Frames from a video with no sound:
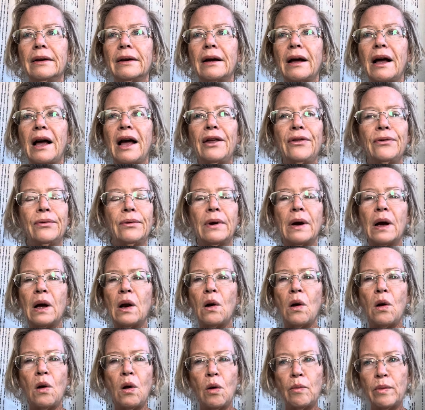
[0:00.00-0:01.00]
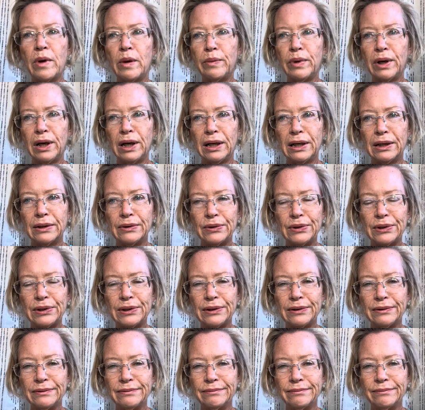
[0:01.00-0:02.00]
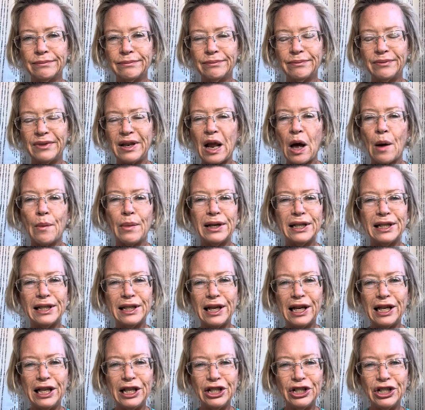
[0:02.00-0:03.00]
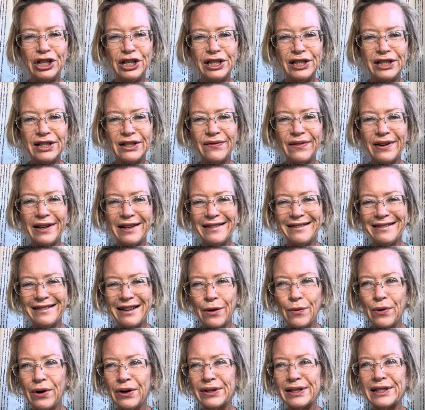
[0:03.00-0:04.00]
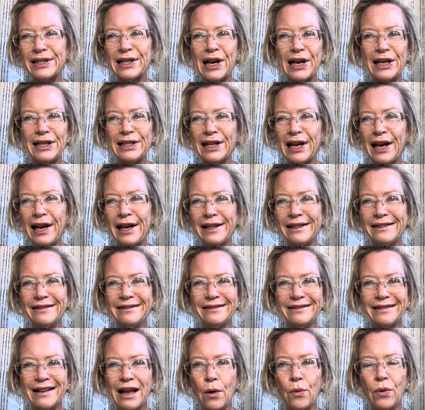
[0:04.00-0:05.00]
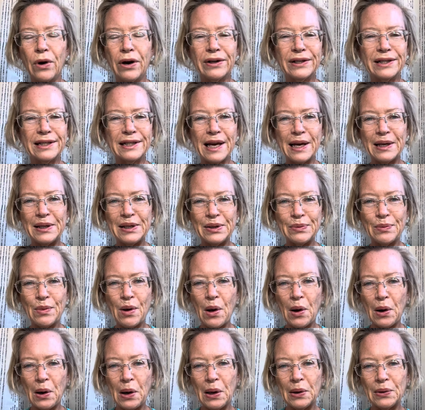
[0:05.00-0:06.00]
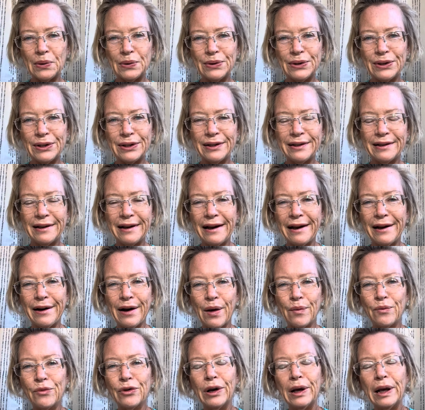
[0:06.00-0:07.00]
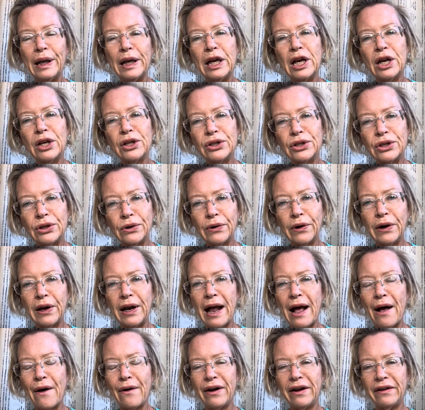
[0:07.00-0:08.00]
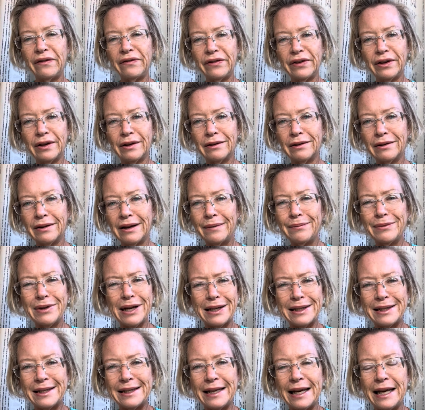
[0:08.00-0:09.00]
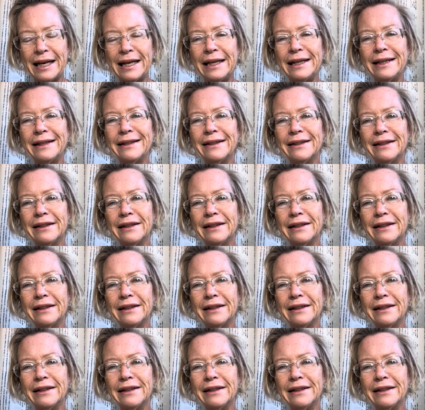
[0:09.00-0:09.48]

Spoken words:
I threw out all my big clothes. Now my skinny jeans fit. I wear a size 8. I wear a size small clothes, and I'm really enjoying how I feel. I'm not skinny.